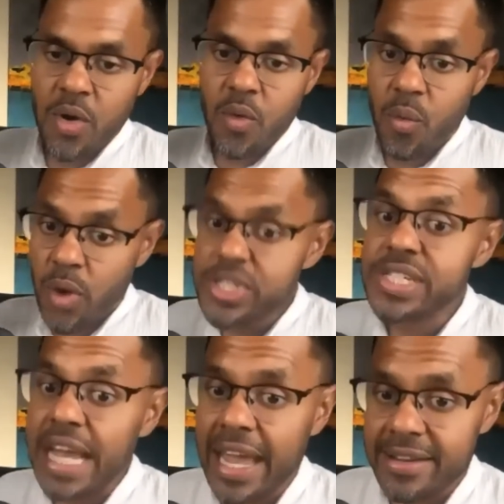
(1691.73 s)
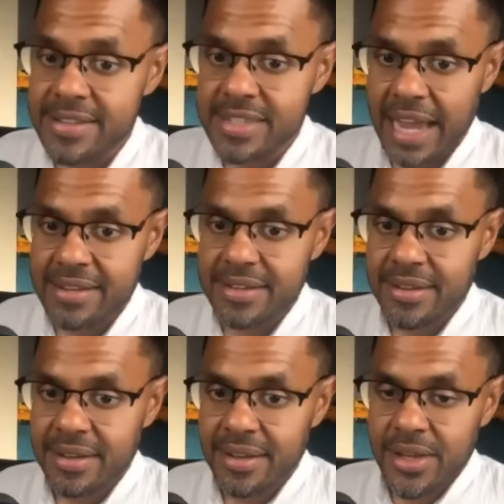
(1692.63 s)
which decade is that?
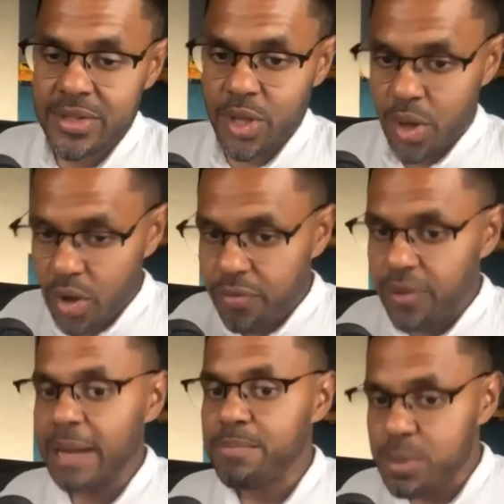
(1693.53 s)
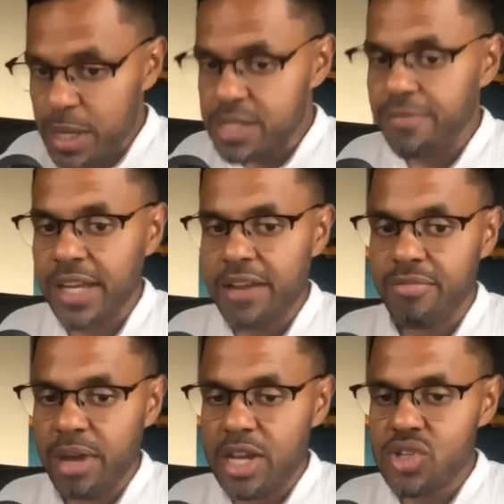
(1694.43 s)
So you look for that specific
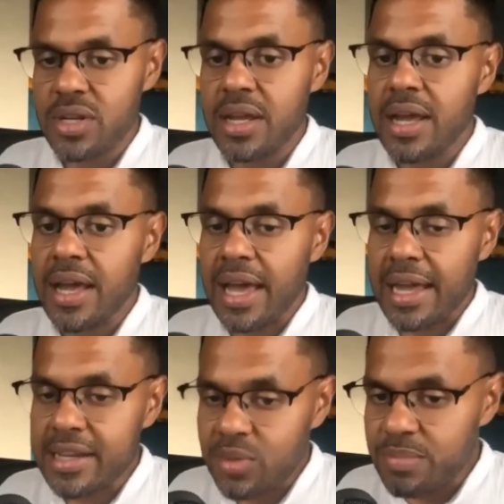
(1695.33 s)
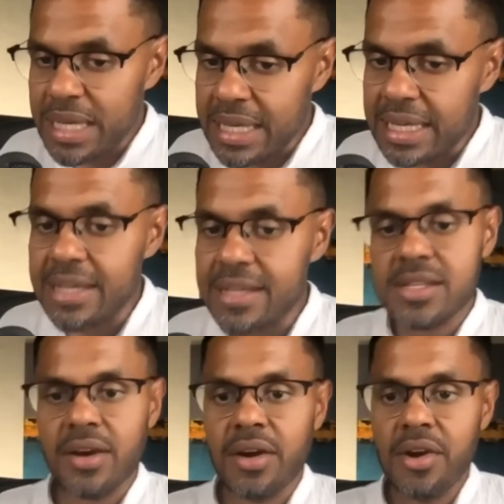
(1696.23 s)
information and it will be
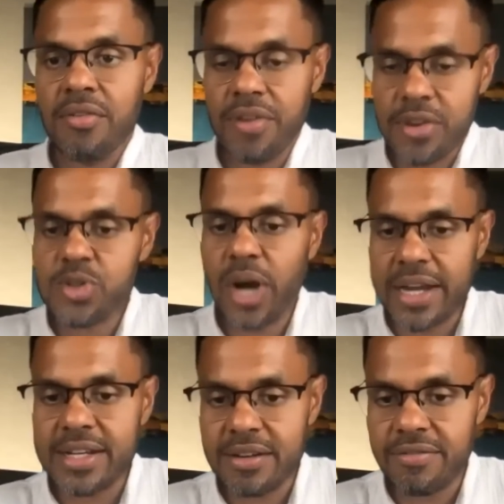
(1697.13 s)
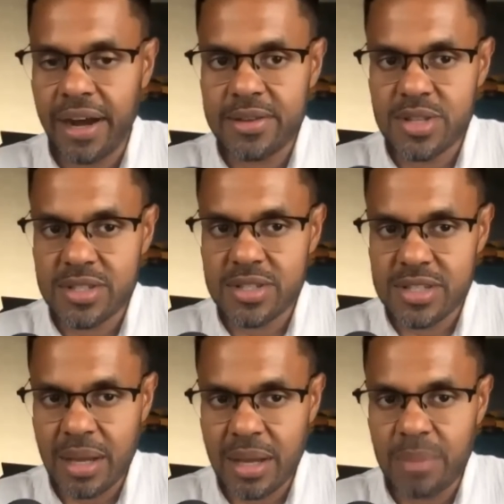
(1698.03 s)
easier for you to identify. So
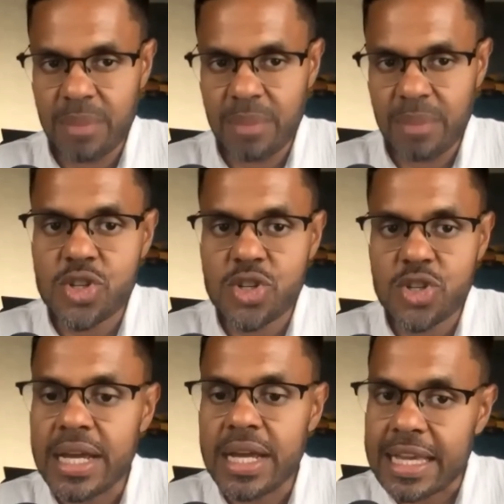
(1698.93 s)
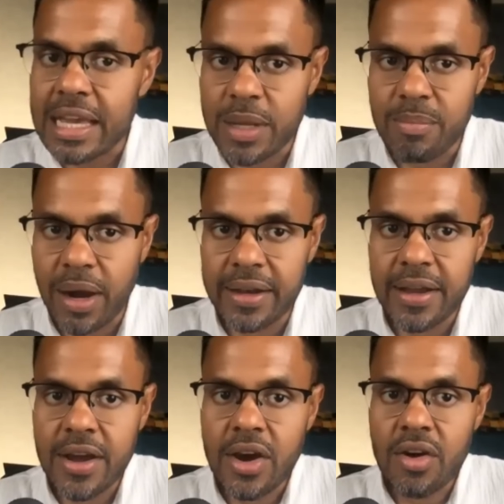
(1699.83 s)
something that you all should keep in mind.
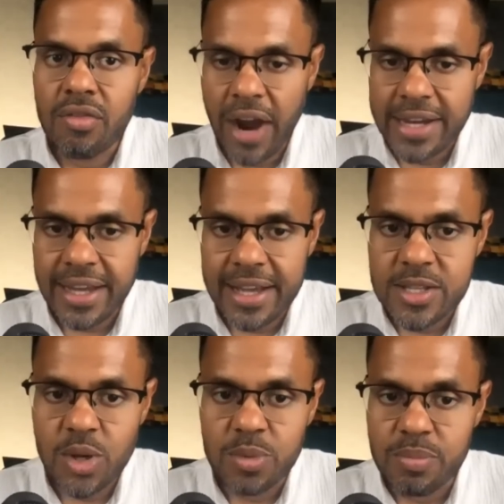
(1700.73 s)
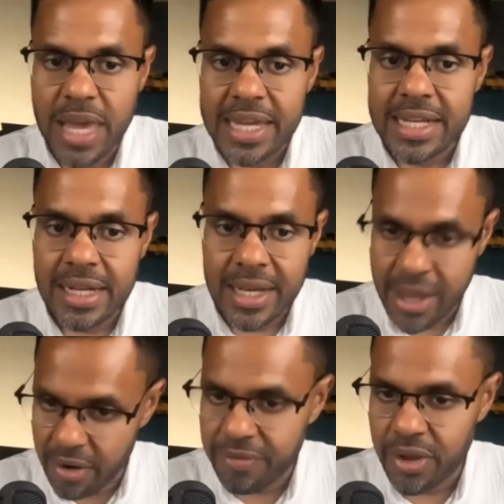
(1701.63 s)
Fine, guys. So to make it
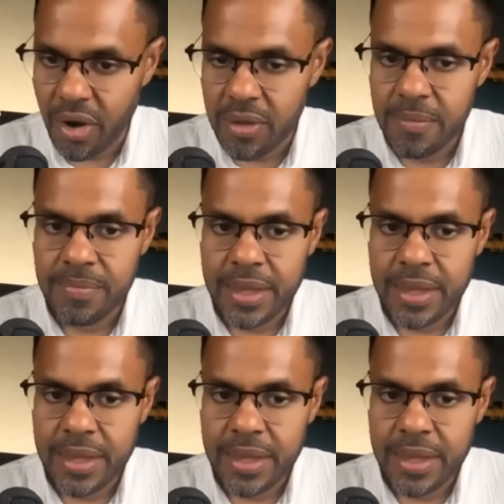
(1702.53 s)
clearer for you all,